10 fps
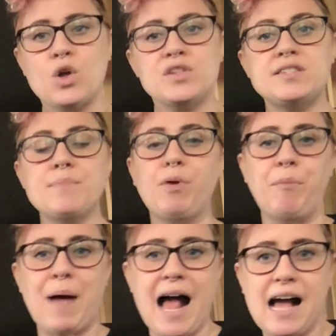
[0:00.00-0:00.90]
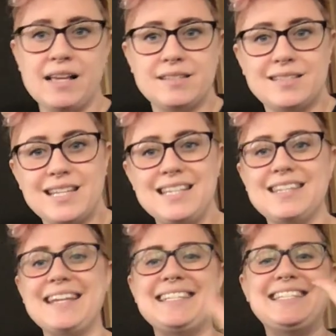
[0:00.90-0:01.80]
Simple past is
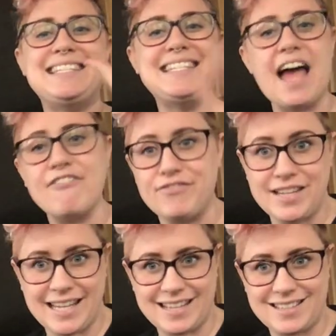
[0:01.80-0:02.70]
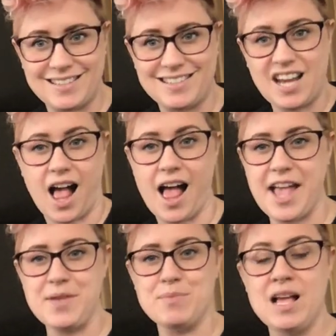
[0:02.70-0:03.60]
a definite
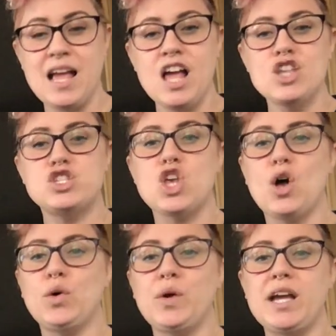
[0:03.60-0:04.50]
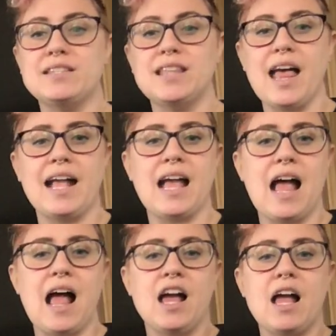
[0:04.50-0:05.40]
time. So it's like,
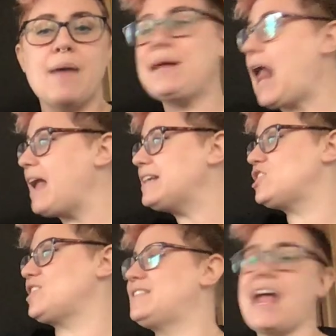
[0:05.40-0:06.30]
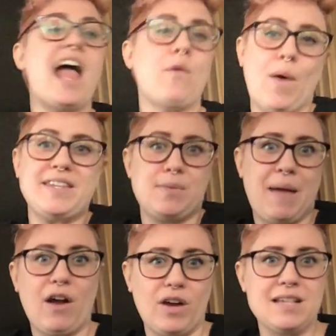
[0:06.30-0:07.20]
I mean, I can just say I went to
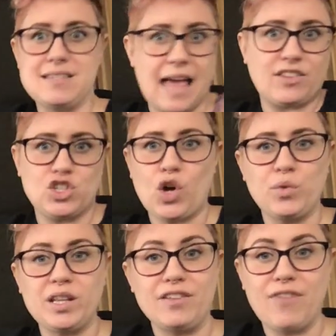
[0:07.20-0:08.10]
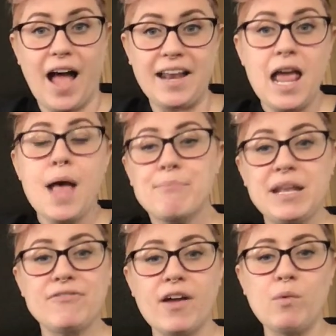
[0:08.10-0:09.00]
Paris. That's totally fine. But
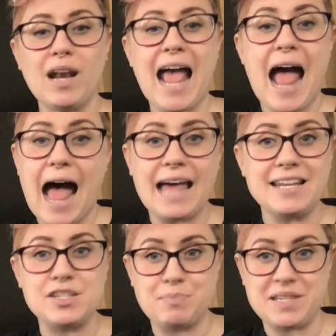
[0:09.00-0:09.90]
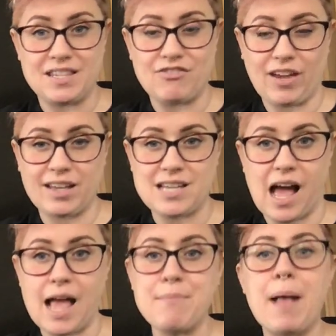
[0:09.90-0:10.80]
if I want to add a specific
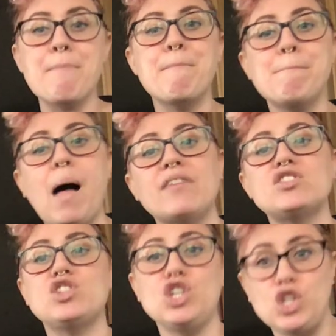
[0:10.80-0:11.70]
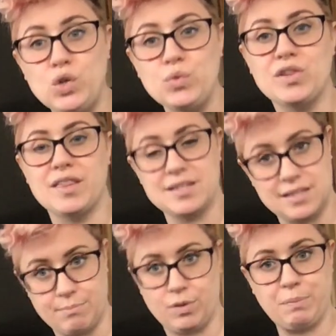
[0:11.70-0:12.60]
time, I must use the
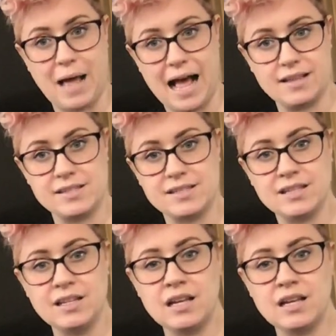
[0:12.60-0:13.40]
simple past.